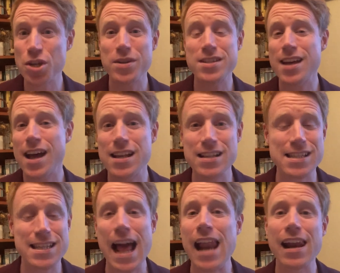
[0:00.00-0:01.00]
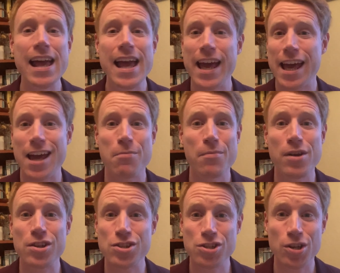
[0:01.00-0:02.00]
who in turn sell
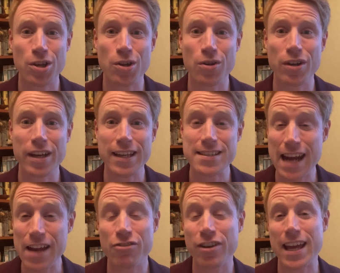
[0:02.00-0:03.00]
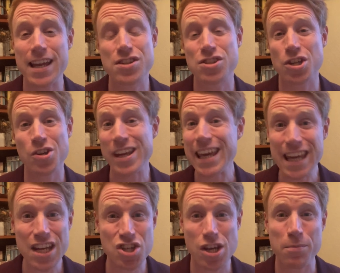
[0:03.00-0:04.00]
him to slavery into
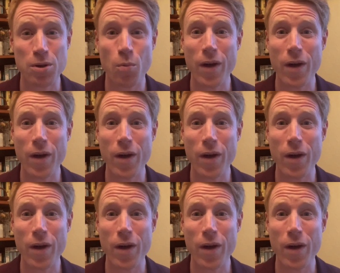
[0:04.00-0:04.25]
Egypt,